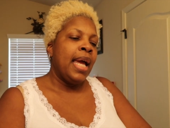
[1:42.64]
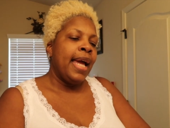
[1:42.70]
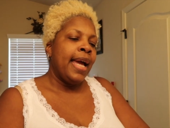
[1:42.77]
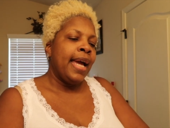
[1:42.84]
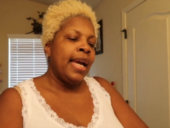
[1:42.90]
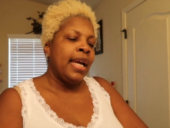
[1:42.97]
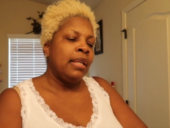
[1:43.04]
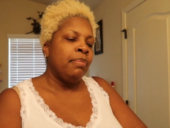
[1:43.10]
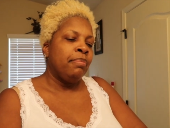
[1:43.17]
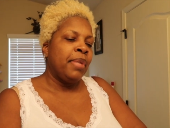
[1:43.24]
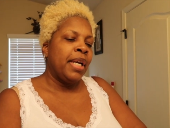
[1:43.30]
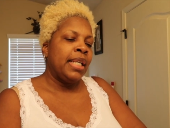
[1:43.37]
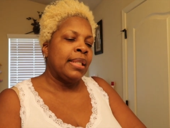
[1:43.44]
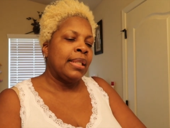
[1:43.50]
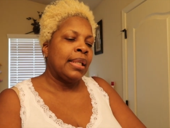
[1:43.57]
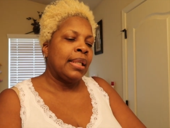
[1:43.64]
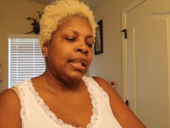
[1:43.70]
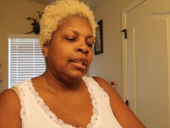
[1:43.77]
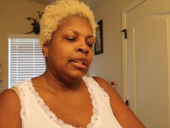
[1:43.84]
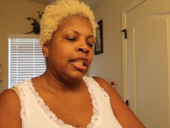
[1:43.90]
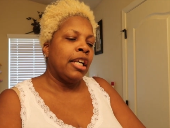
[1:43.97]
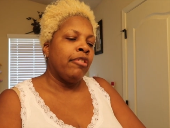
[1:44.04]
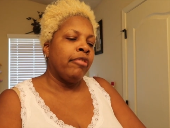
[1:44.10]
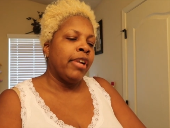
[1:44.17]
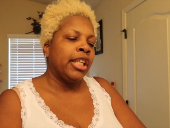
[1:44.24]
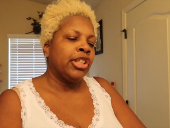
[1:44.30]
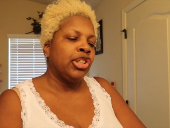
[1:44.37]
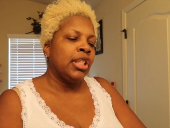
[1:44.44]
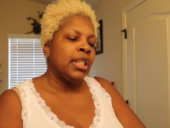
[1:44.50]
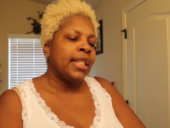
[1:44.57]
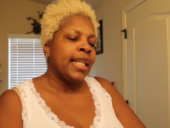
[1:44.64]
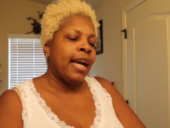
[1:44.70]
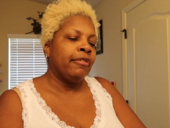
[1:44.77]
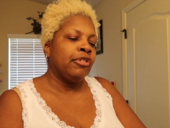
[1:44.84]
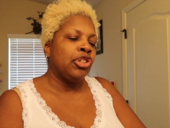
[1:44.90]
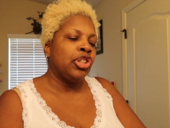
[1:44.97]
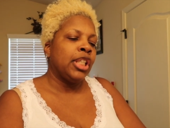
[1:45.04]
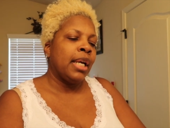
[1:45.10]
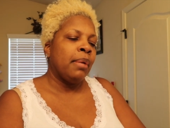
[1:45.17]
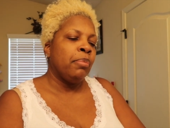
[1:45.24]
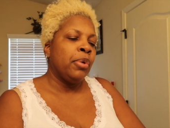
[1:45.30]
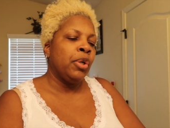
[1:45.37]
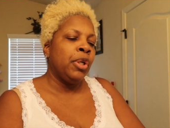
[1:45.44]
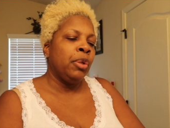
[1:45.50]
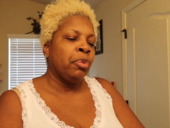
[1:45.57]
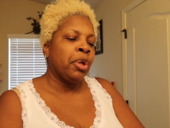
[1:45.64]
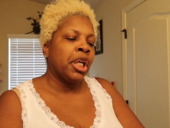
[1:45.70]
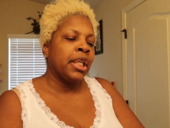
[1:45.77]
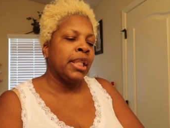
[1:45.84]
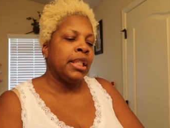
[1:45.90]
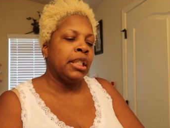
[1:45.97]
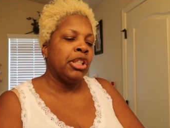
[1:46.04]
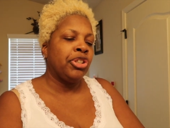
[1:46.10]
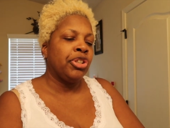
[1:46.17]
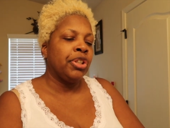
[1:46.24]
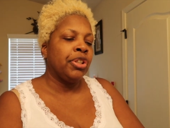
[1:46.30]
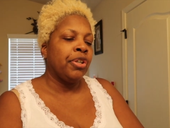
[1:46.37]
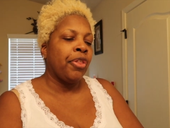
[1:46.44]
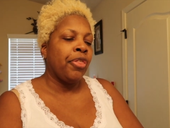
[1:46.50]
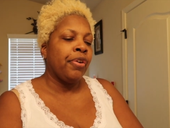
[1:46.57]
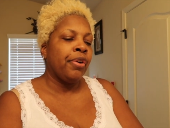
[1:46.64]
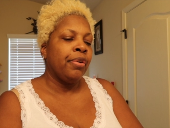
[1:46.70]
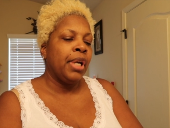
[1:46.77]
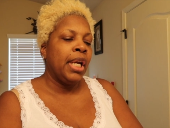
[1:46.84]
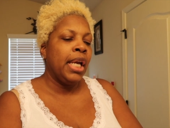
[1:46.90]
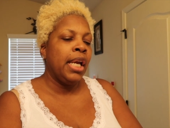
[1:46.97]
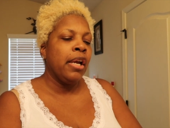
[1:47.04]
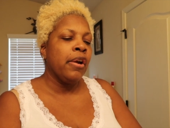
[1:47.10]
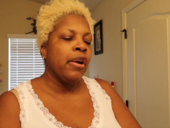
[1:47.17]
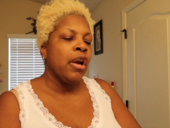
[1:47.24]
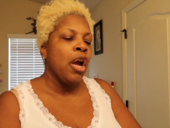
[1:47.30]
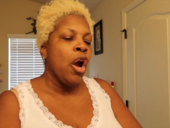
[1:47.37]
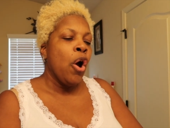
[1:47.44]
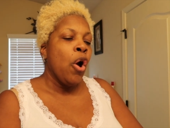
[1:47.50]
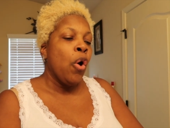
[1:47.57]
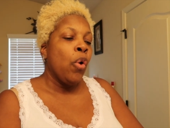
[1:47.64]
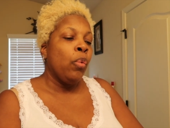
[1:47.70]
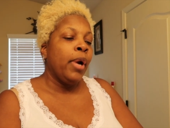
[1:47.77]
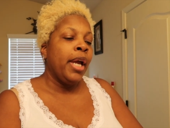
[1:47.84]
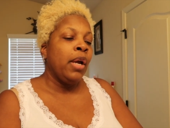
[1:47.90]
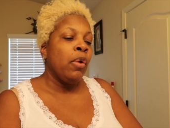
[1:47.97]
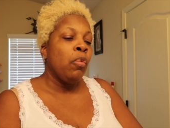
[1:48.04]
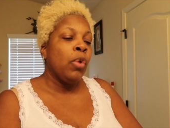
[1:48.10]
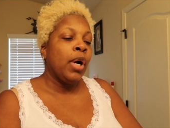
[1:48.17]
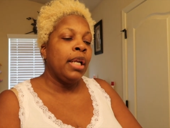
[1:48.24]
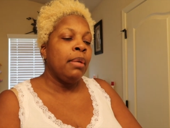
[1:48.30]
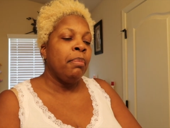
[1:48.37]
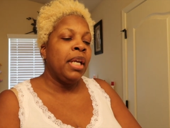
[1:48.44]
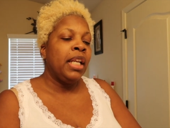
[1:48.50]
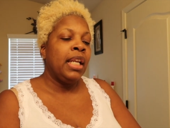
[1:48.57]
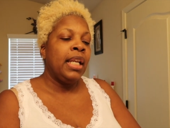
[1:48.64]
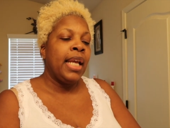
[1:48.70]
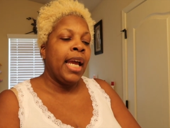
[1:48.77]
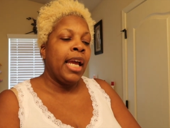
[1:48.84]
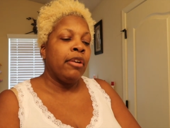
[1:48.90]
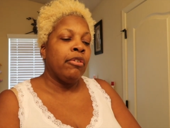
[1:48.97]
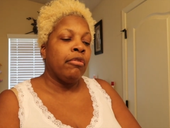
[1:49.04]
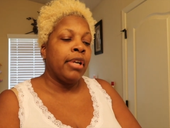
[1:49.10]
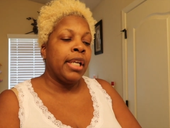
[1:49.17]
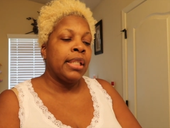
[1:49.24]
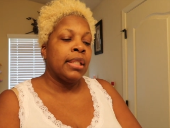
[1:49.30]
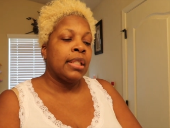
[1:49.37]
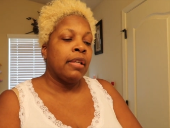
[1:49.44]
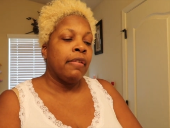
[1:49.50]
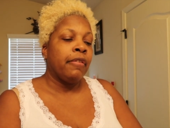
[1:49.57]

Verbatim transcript: And basically the directions after shampoo and work conditioner through hair, wait one minute and rinse.